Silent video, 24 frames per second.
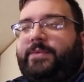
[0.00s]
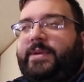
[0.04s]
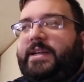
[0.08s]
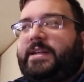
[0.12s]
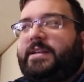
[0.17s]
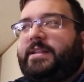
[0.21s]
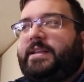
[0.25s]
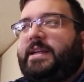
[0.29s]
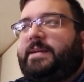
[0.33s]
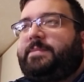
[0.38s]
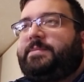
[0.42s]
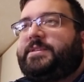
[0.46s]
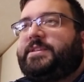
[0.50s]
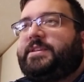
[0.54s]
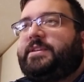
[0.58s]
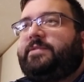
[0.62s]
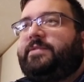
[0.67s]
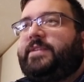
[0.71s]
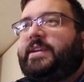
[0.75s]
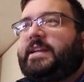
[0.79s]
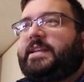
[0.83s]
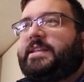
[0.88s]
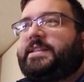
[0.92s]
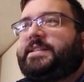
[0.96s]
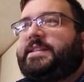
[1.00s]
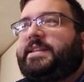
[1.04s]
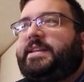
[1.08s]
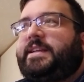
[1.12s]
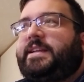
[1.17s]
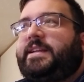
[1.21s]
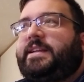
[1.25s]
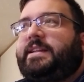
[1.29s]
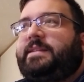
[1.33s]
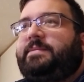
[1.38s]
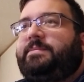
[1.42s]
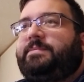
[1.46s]
weekly episode of
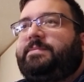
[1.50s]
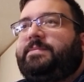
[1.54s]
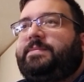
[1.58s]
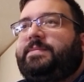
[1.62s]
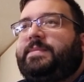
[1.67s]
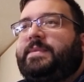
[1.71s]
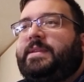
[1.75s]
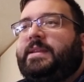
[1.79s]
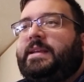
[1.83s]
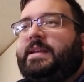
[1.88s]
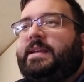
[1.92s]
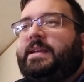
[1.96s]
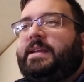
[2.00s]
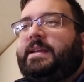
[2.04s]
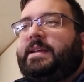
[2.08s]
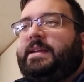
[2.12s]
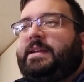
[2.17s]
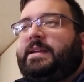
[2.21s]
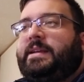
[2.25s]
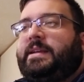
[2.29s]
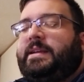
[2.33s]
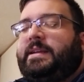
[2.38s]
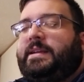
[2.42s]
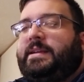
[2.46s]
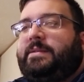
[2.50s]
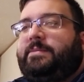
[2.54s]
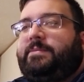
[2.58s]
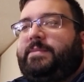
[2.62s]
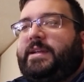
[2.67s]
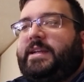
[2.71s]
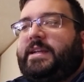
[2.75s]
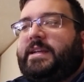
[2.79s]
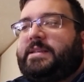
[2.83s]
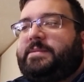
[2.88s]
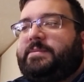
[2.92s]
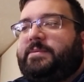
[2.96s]
NXT,
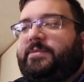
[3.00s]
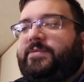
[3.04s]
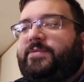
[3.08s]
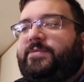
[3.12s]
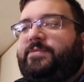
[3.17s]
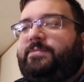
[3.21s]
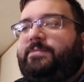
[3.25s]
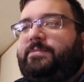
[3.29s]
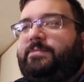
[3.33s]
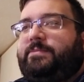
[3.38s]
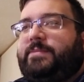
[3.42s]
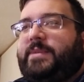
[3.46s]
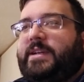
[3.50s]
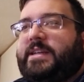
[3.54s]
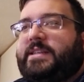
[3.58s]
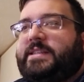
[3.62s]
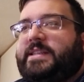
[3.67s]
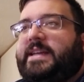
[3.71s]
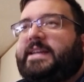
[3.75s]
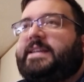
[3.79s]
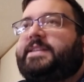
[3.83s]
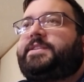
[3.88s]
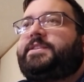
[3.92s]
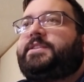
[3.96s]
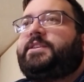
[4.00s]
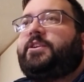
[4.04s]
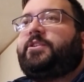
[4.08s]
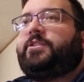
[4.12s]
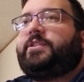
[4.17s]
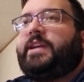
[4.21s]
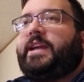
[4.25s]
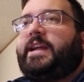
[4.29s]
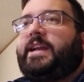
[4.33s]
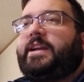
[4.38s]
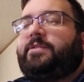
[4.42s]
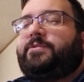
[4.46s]
because as
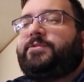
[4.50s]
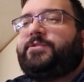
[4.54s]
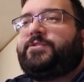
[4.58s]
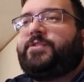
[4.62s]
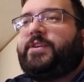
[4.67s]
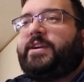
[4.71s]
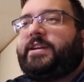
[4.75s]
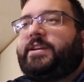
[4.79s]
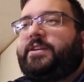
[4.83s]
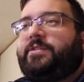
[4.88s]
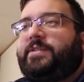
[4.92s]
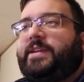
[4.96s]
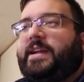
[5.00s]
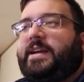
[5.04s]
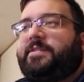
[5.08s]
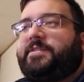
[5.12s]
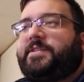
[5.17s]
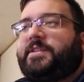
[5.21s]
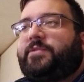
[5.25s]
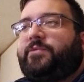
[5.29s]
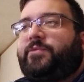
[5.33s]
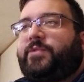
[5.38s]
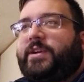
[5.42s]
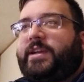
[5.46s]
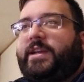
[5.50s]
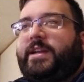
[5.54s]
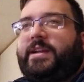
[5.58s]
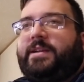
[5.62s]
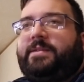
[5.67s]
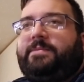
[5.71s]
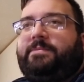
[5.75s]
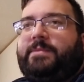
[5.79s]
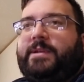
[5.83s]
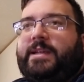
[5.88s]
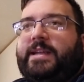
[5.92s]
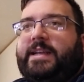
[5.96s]
Gargano is trying to go down to the
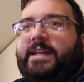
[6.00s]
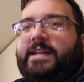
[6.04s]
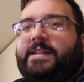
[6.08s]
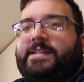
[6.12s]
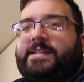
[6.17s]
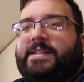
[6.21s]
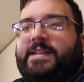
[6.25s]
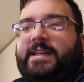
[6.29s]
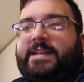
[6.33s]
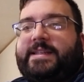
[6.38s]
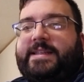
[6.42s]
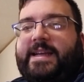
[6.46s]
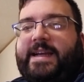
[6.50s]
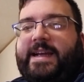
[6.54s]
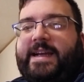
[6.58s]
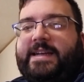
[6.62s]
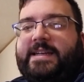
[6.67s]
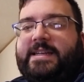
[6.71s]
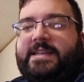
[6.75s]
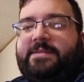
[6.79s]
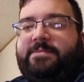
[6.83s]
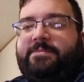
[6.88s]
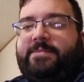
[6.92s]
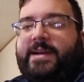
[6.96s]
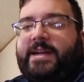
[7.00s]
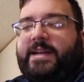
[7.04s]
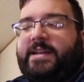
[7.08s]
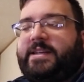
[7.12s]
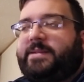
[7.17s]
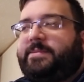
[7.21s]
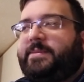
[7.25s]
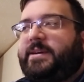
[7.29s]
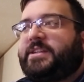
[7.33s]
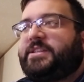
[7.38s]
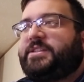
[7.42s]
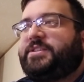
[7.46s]
ring, he gets attacked by
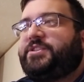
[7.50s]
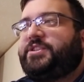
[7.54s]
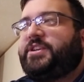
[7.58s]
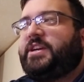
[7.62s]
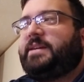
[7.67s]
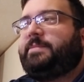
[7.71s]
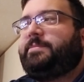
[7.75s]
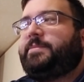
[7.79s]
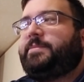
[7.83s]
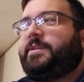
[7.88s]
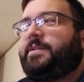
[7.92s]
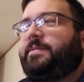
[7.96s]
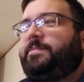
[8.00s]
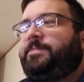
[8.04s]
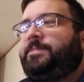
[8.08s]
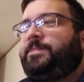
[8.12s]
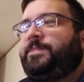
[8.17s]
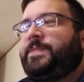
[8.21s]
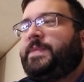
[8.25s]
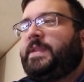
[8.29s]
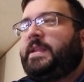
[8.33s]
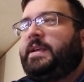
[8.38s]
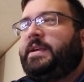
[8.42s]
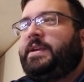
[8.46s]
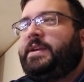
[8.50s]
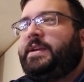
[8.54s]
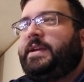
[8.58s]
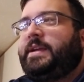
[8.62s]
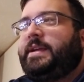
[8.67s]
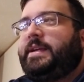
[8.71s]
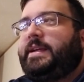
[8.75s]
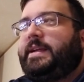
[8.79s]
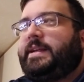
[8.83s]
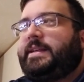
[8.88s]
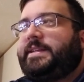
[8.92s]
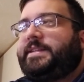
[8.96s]
Tommaso Ciampa.
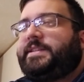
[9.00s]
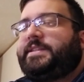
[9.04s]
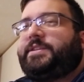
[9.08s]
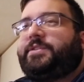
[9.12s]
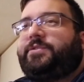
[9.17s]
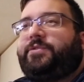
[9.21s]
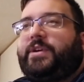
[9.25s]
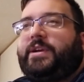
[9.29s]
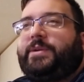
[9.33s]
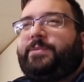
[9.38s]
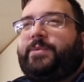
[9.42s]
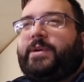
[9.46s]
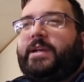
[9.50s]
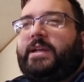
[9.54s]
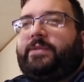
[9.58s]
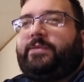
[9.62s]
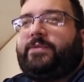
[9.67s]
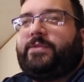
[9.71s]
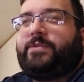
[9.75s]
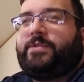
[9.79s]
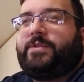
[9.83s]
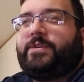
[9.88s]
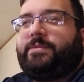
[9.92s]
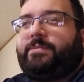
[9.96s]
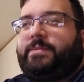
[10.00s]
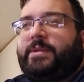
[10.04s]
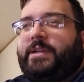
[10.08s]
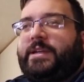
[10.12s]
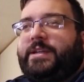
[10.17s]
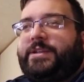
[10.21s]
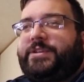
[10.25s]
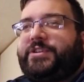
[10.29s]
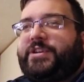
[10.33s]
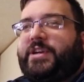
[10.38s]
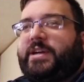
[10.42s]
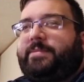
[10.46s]
And this is a great way for
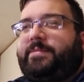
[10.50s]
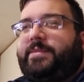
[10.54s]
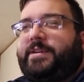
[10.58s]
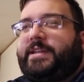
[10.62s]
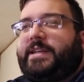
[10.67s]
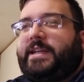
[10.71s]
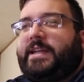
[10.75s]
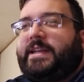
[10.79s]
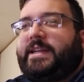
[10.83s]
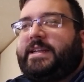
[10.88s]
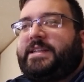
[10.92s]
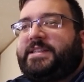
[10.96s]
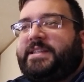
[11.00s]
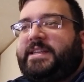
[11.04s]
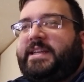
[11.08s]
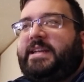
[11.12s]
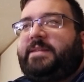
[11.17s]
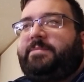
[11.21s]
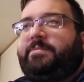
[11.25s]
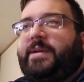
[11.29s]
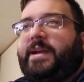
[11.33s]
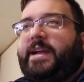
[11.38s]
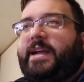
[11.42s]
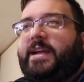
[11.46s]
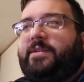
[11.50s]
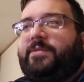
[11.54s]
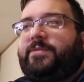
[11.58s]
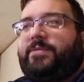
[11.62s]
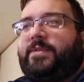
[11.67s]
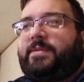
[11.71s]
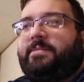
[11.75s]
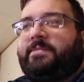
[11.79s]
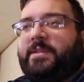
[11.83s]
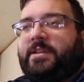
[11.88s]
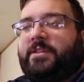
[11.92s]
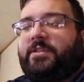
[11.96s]
Ciampa to get his heat back
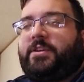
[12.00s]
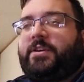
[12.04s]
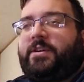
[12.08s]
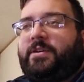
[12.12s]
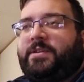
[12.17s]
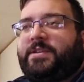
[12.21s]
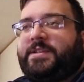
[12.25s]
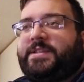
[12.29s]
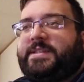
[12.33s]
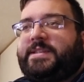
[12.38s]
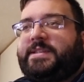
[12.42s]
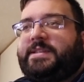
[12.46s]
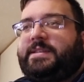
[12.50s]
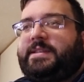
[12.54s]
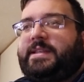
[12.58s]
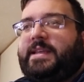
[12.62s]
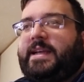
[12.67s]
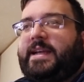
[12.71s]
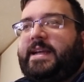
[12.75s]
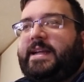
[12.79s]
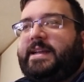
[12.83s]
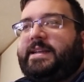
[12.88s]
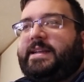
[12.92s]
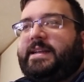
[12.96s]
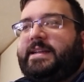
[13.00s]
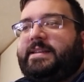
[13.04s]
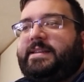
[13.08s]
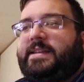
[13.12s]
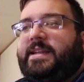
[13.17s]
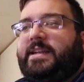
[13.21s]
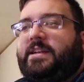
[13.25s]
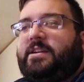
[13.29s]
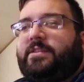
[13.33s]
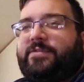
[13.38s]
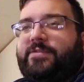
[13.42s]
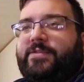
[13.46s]
from the loss at
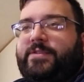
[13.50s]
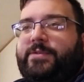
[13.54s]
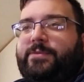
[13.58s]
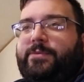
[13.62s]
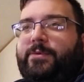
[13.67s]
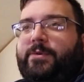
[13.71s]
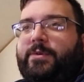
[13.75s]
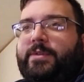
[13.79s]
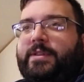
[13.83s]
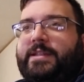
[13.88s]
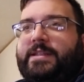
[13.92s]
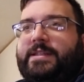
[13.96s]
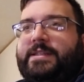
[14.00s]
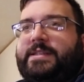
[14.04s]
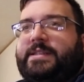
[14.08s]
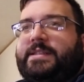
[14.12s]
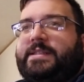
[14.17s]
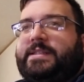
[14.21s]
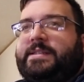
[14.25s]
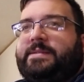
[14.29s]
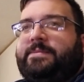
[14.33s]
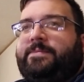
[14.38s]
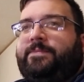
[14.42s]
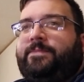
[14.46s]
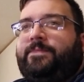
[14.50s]
TakeOver New Orleans.